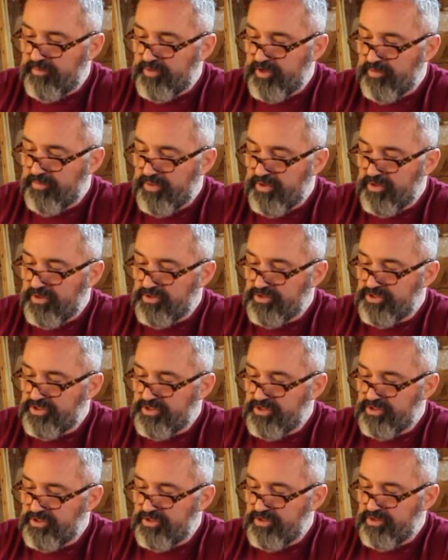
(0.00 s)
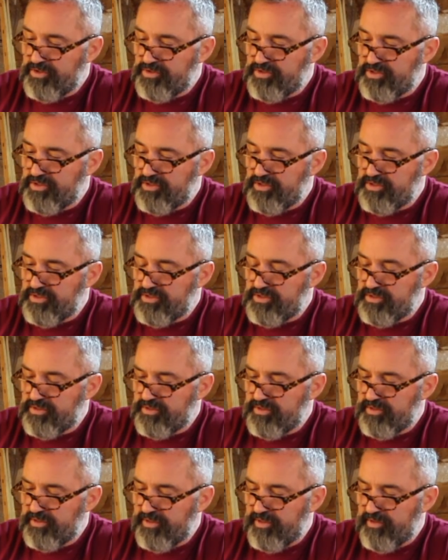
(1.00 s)
the purple, she uses
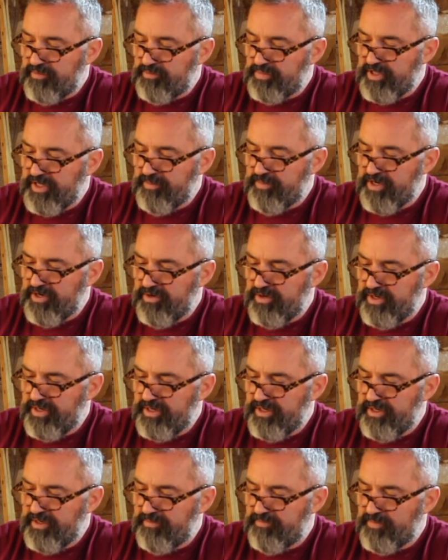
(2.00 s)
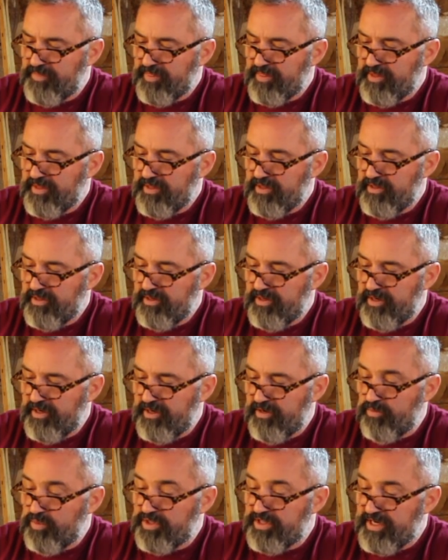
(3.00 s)
blaeberry
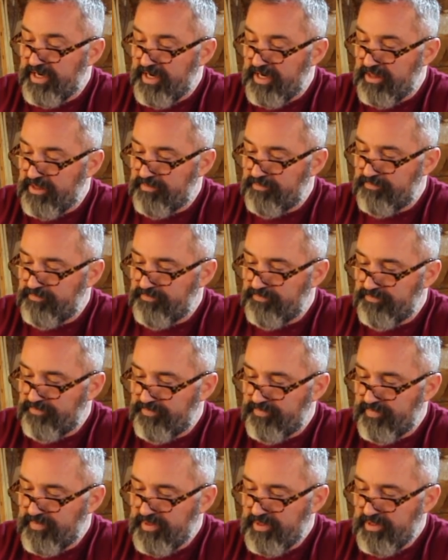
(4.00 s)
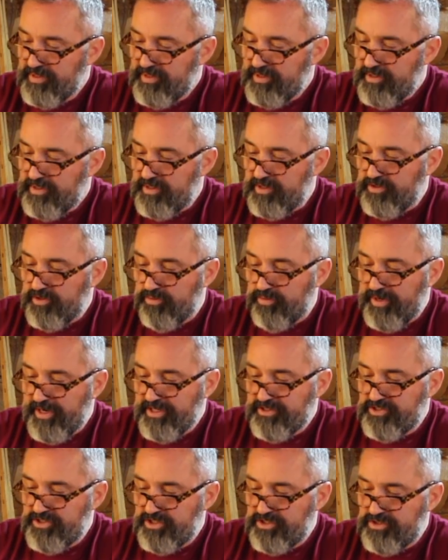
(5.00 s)
with alum. And the
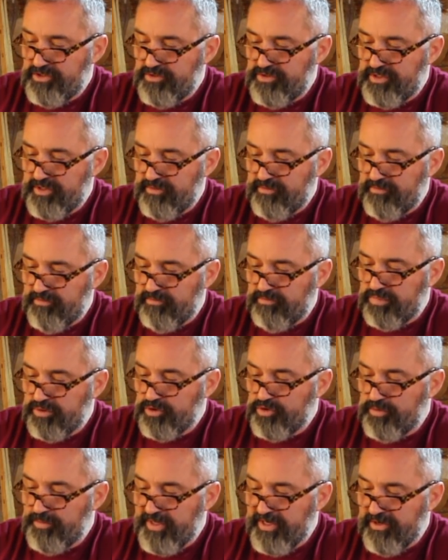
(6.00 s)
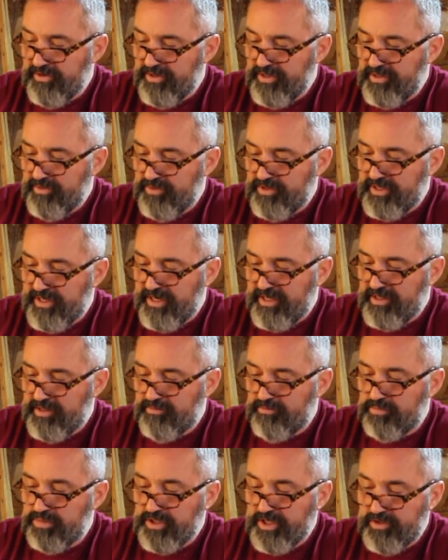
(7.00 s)
red, she's using blueberry with
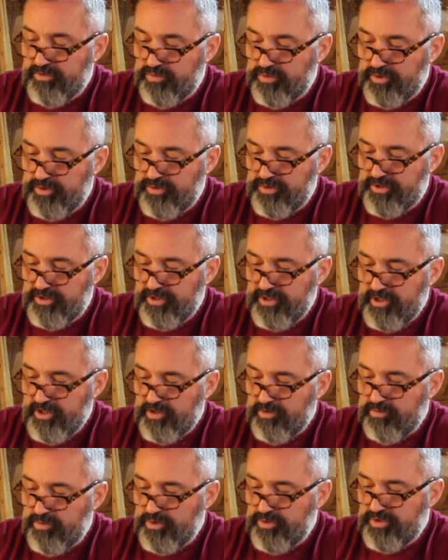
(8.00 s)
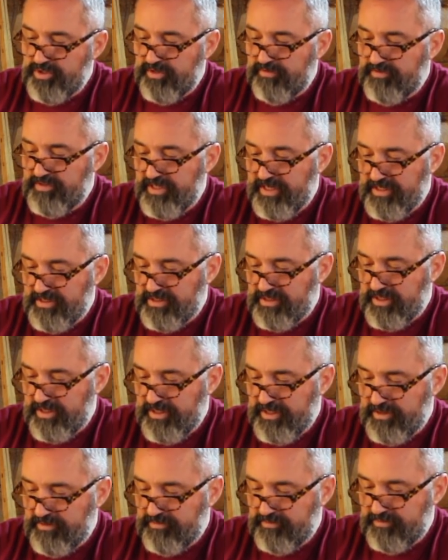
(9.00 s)
alum, bloodroot, root of
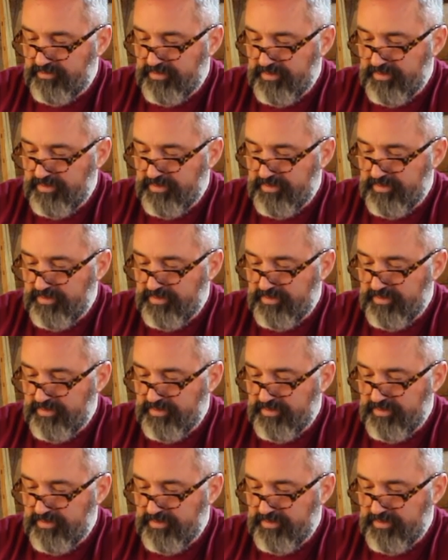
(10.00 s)
dandelion.